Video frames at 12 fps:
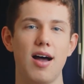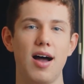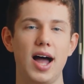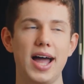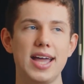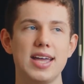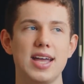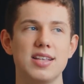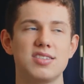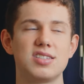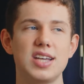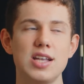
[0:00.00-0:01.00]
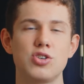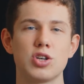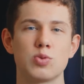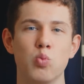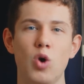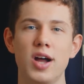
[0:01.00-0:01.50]
I instead
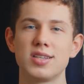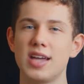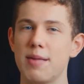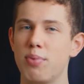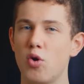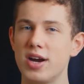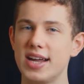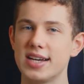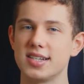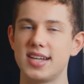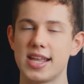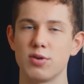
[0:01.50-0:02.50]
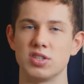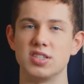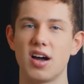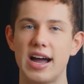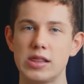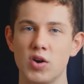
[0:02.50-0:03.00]
just worked that point into Daniel's
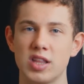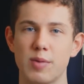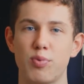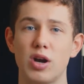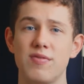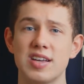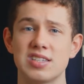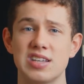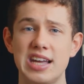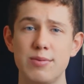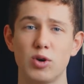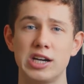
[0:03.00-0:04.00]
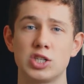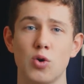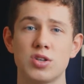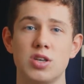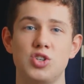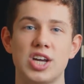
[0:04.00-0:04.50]
dialogue in the previous scene where he
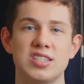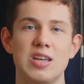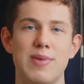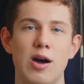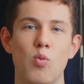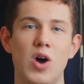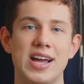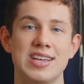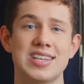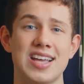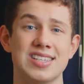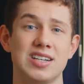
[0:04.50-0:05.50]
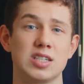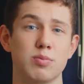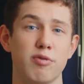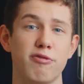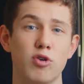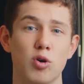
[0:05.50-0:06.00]
talks to Jesse about why he's hesitant to
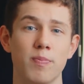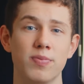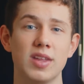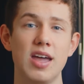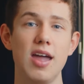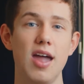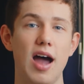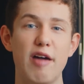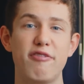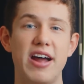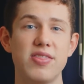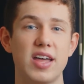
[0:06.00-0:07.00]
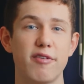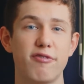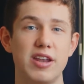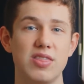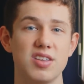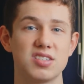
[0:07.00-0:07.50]
perform. I found that
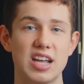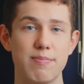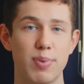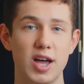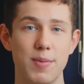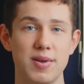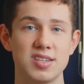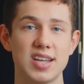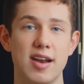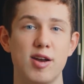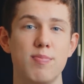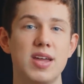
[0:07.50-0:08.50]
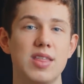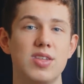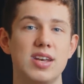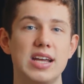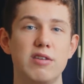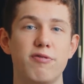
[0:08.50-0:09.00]
fitted the same purpose and it omitted the
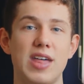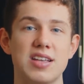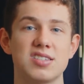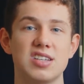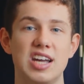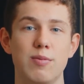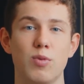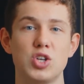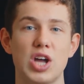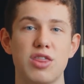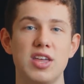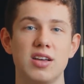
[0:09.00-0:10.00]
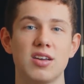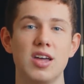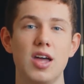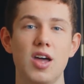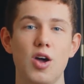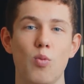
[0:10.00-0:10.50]
need for that scene, which I think
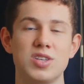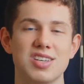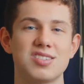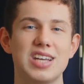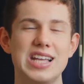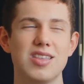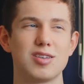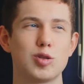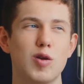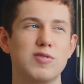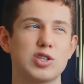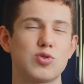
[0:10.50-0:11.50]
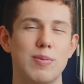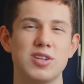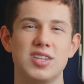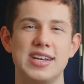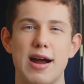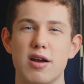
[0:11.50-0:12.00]
was a scene that sort of
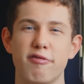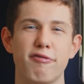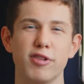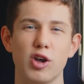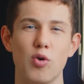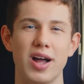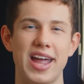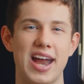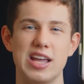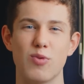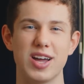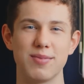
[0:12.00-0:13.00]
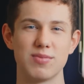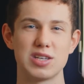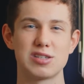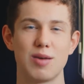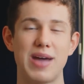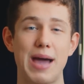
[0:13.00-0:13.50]
disrupted the narrative flow anyway.
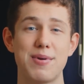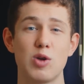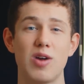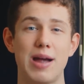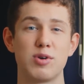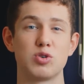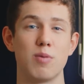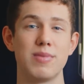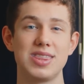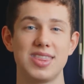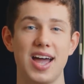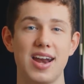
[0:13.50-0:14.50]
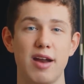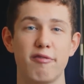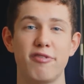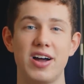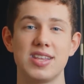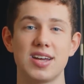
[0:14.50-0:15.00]
So I'm happy that we're able to omit that and
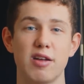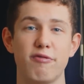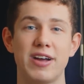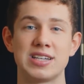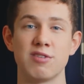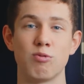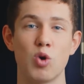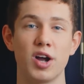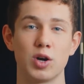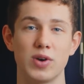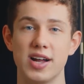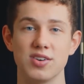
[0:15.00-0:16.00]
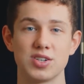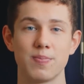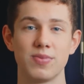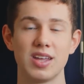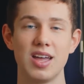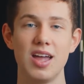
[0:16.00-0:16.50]
find an effective workaround.
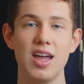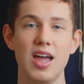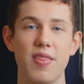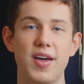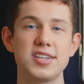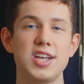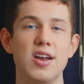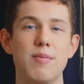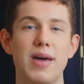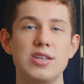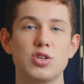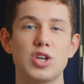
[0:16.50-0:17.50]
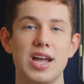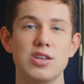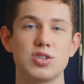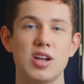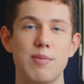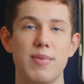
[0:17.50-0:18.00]
That's the only major
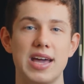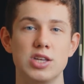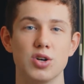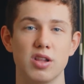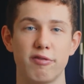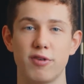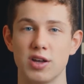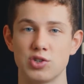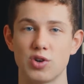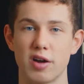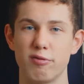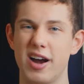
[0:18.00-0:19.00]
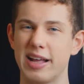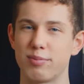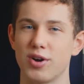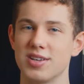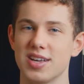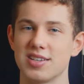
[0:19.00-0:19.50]
change that I made during the first draft writing
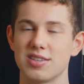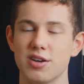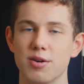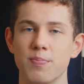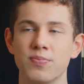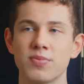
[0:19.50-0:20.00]
process though.